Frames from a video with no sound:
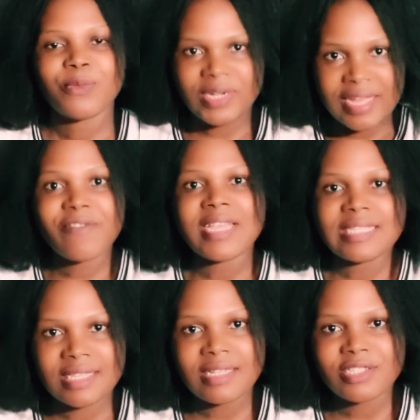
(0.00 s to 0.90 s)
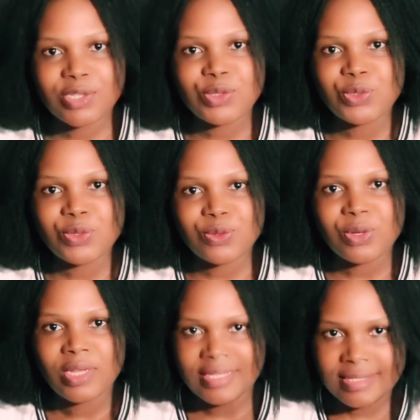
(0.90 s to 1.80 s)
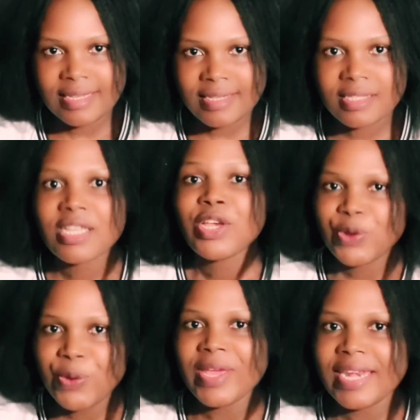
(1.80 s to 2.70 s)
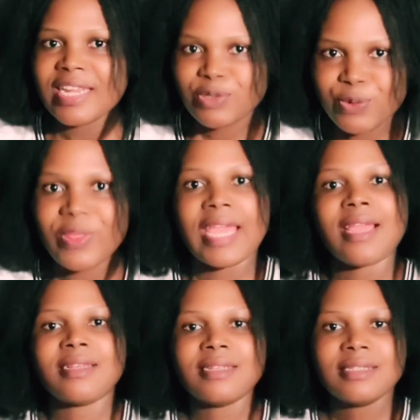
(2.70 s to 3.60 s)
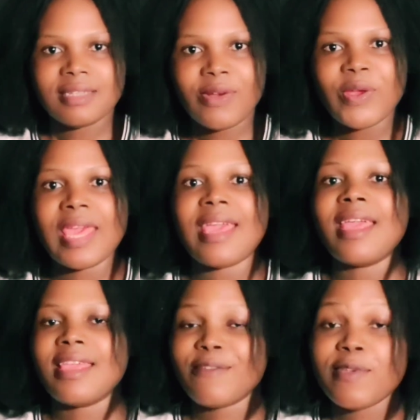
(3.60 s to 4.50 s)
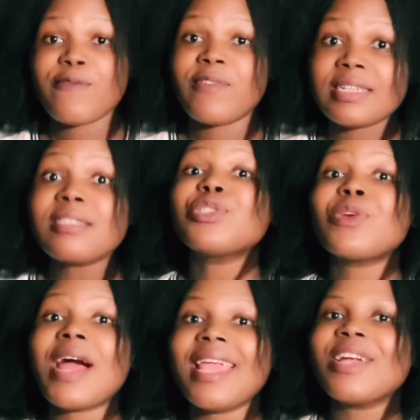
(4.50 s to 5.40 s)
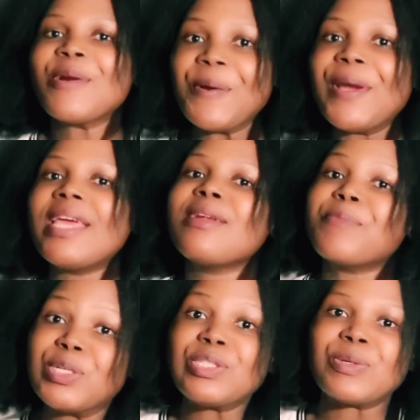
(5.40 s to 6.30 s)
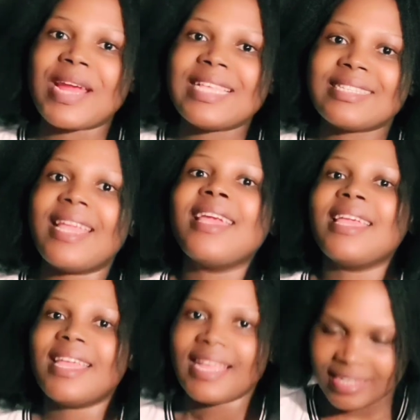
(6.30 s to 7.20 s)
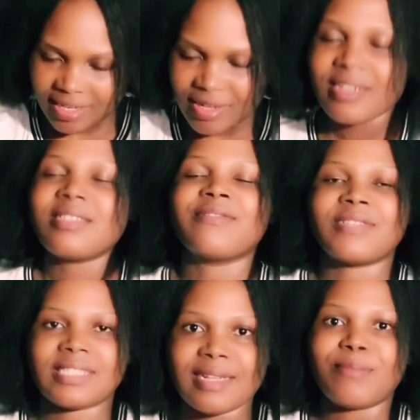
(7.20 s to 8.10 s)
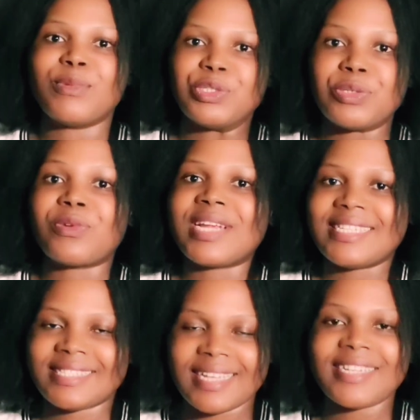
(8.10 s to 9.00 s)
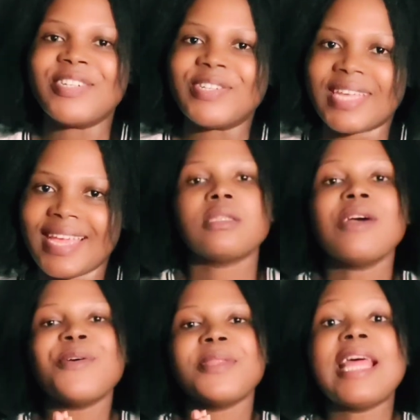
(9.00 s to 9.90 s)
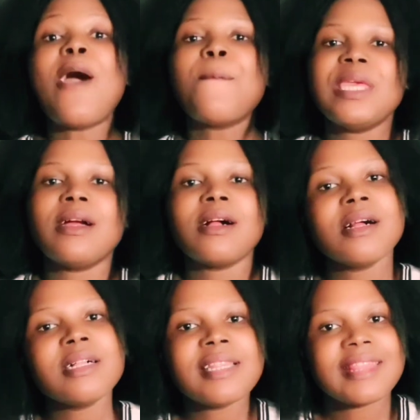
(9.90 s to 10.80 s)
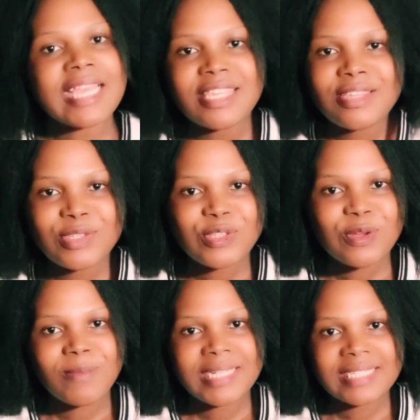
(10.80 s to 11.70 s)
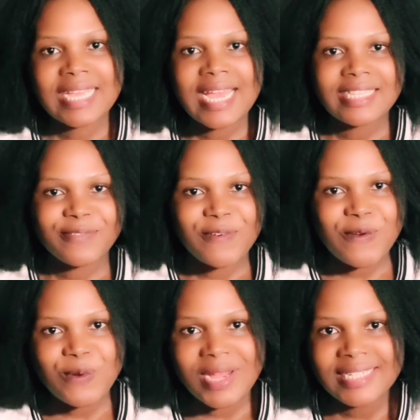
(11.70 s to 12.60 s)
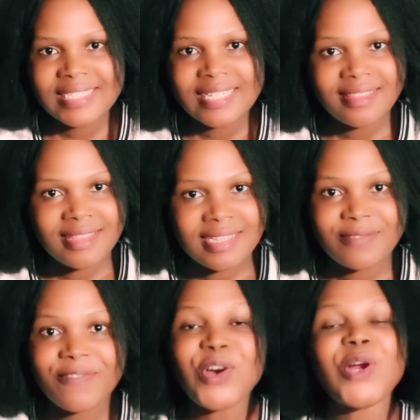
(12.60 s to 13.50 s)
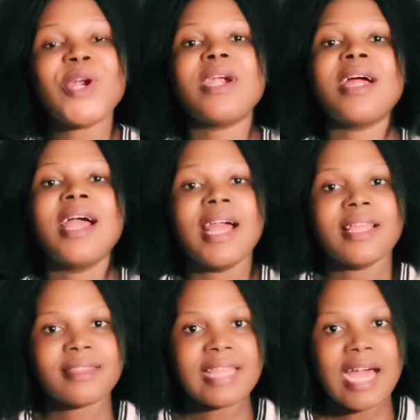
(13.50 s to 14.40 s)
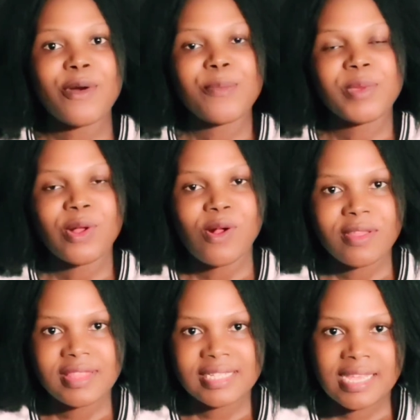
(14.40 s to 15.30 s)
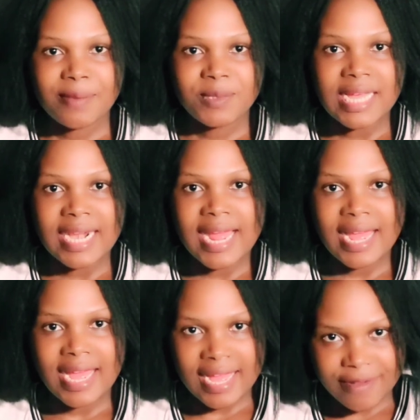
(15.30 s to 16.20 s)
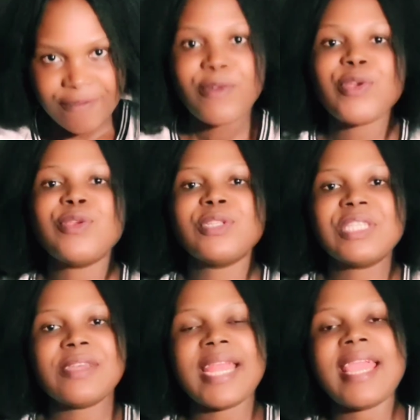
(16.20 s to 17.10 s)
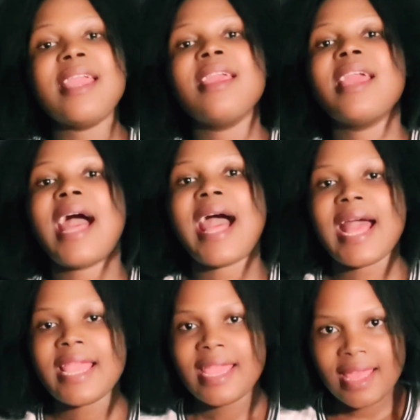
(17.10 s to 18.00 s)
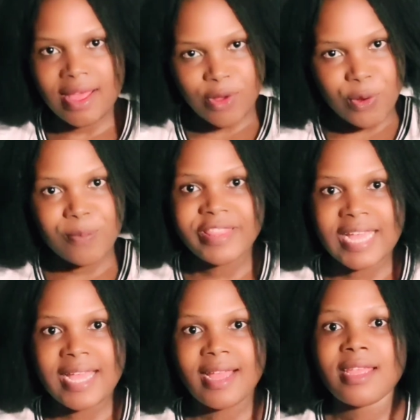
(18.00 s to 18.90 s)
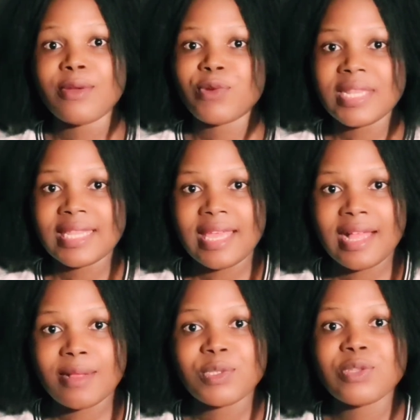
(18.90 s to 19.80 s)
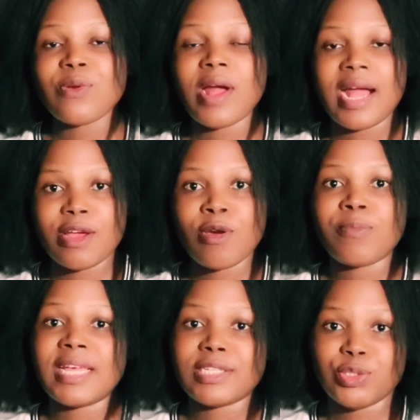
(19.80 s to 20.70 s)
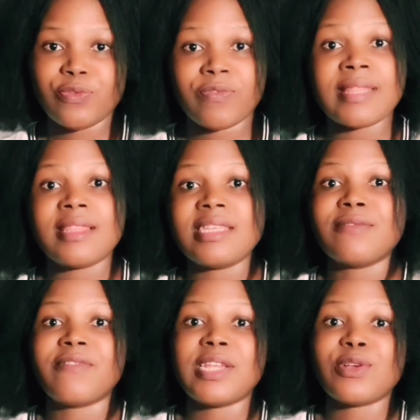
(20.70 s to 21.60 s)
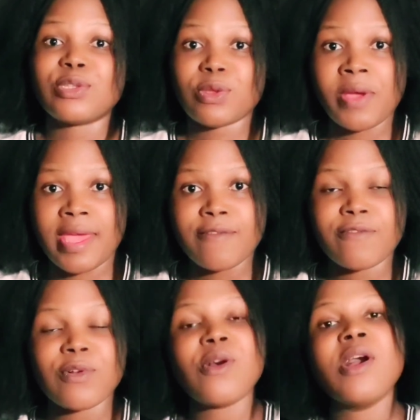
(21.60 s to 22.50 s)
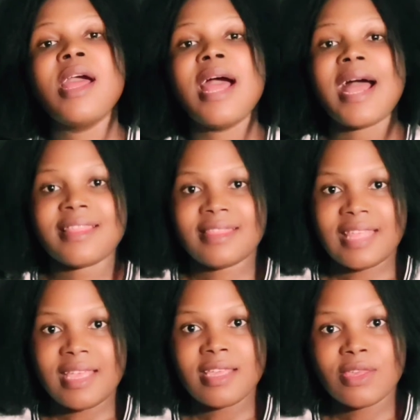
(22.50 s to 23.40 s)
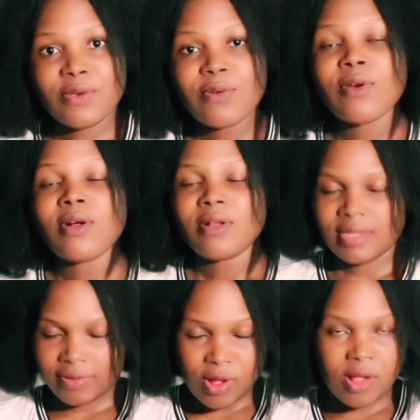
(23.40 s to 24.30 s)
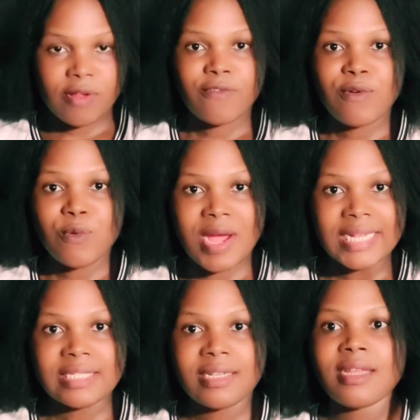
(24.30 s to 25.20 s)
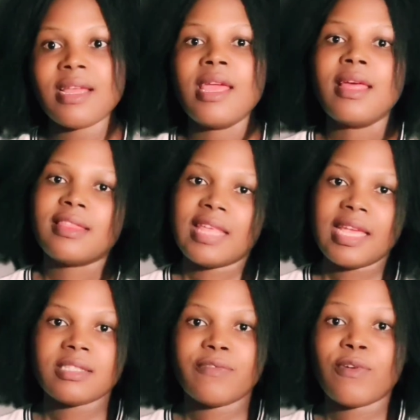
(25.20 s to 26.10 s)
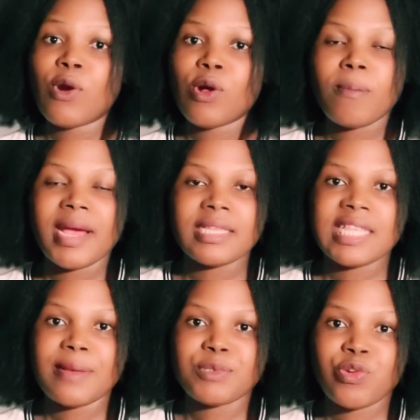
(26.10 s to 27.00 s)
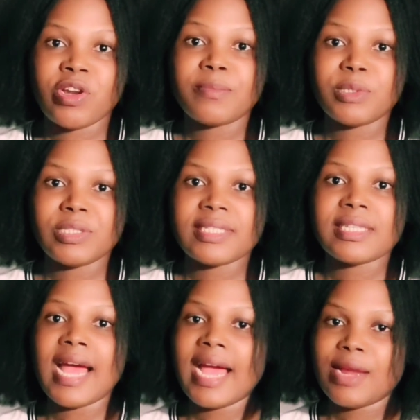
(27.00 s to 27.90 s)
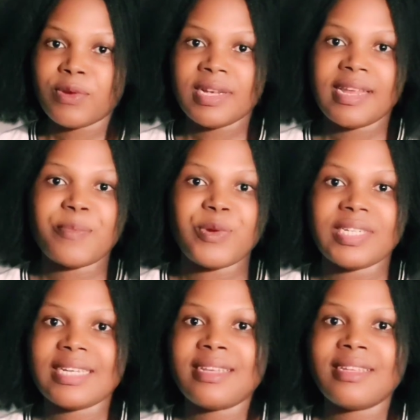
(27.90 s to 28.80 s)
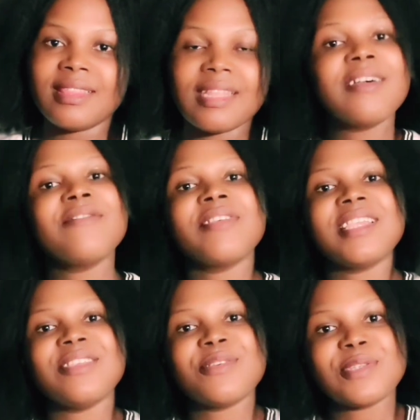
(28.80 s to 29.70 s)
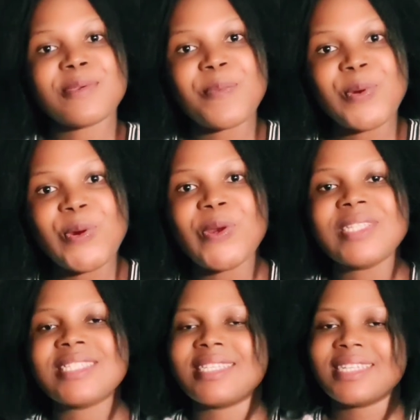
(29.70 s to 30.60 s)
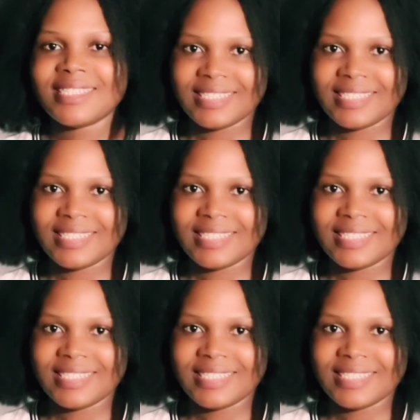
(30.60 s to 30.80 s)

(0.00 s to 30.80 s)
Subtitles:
Whenever it tells you to do, sis, go ahead and do that, okay? If it feels dry, go ahead and moisturize it. It longs for some moisturizer. Okay, so that'll be all. Thank you so much, guys, for watching this far. That'll be all the tips that I have for you today. I hope that it really helps you. I hope that you find this video so helpful. I thank you all for watching. Thanks for all my subscribers. I really appreciate your love and your support.